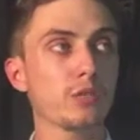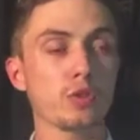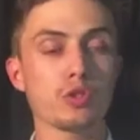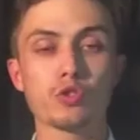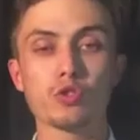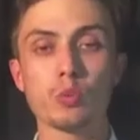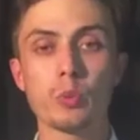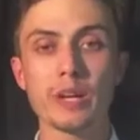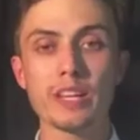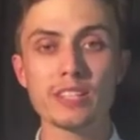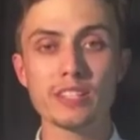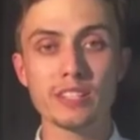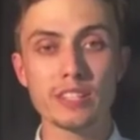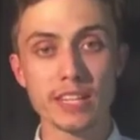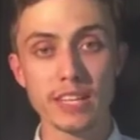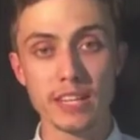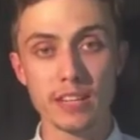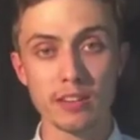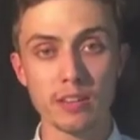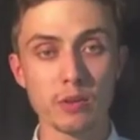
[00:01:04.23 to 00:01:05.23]
for
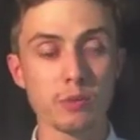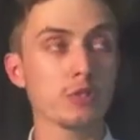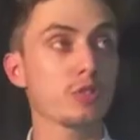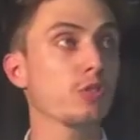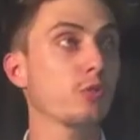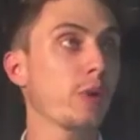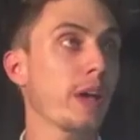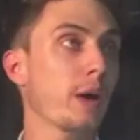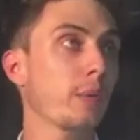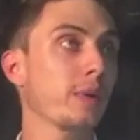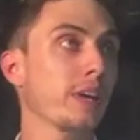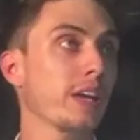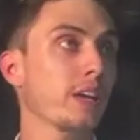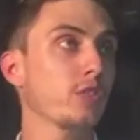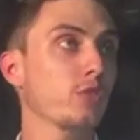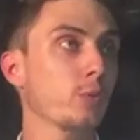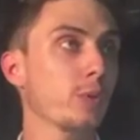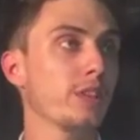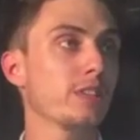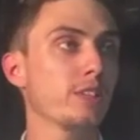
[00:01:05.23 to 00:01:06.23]
20, which is how we
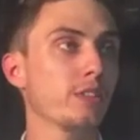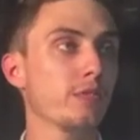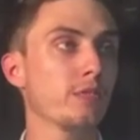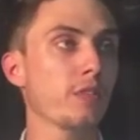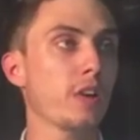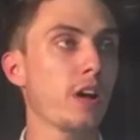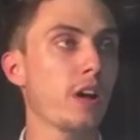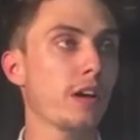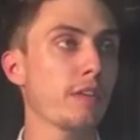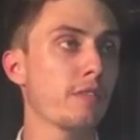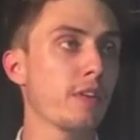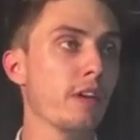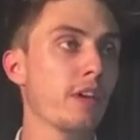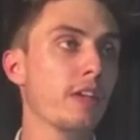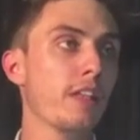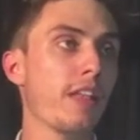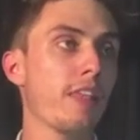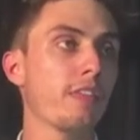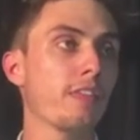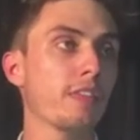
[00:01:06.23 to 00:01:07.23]
get 25.
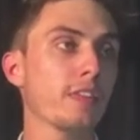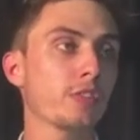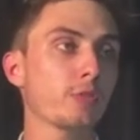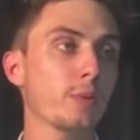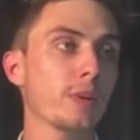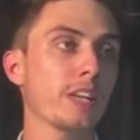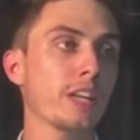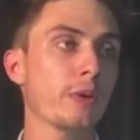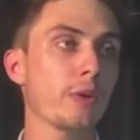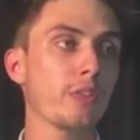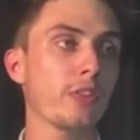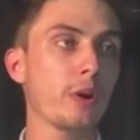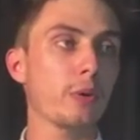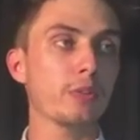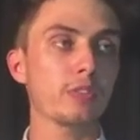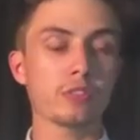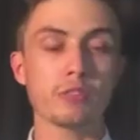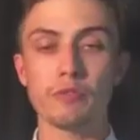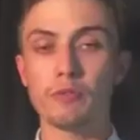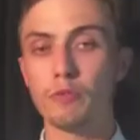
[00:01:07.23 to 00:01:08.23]
And then this one here, although
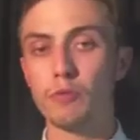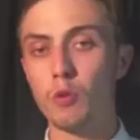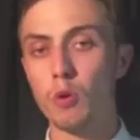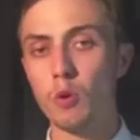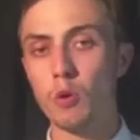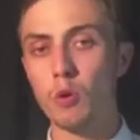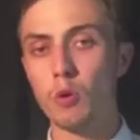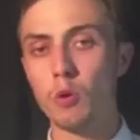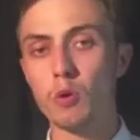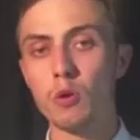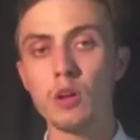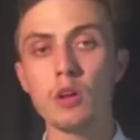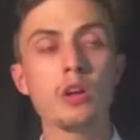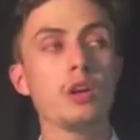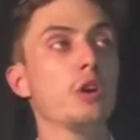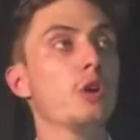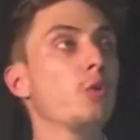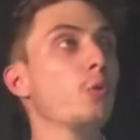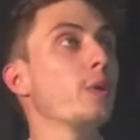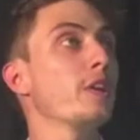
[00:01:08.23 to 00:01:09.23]
it's a 4,
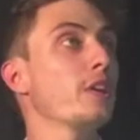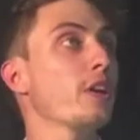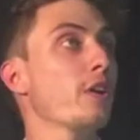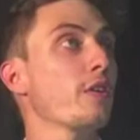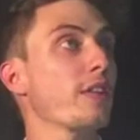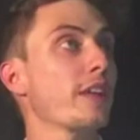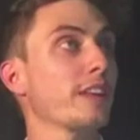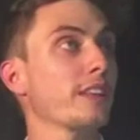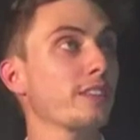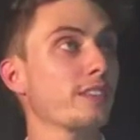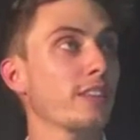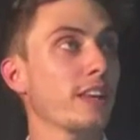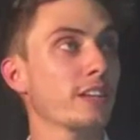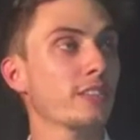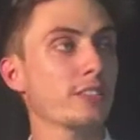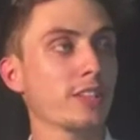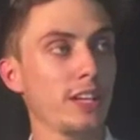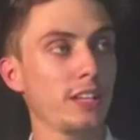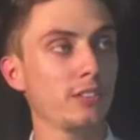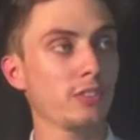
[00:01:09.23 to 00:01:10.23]
we know that it's our
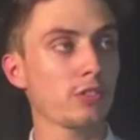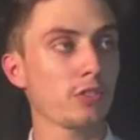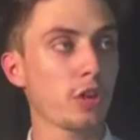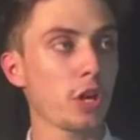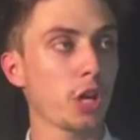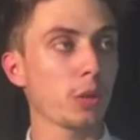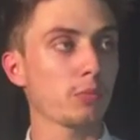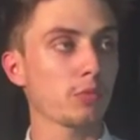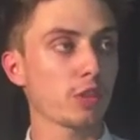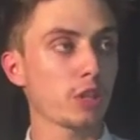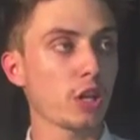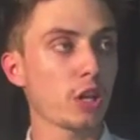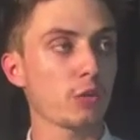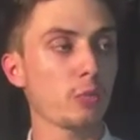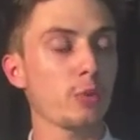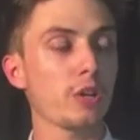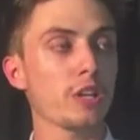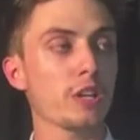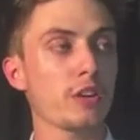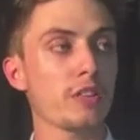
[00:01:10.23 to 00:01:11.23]
tens column, so that
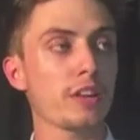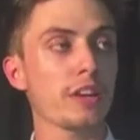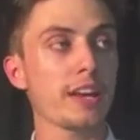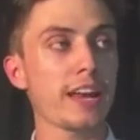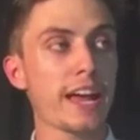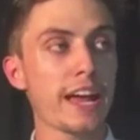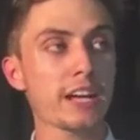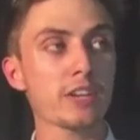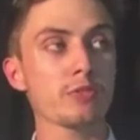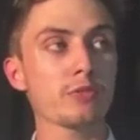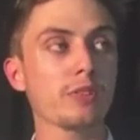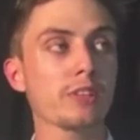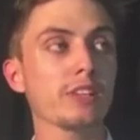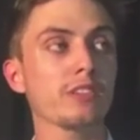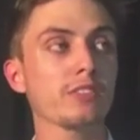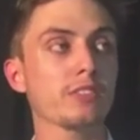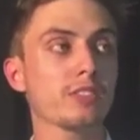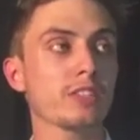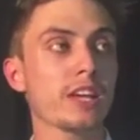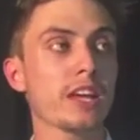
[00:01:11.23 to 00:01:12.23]
we know that it actually
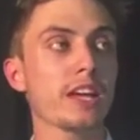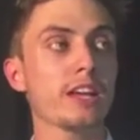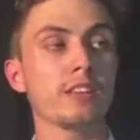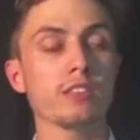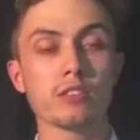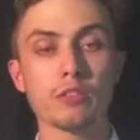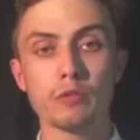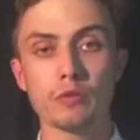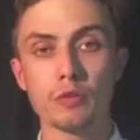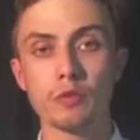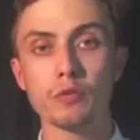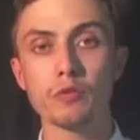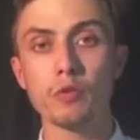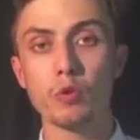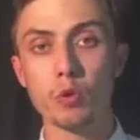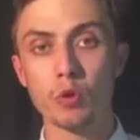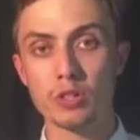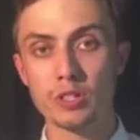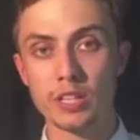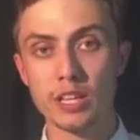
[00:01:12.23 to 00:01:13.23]
stands for
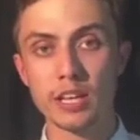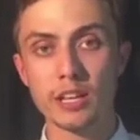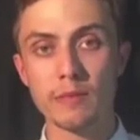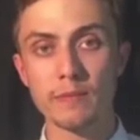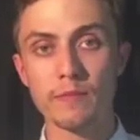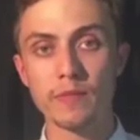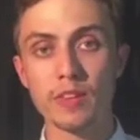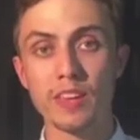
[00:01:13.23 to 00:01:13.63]
40.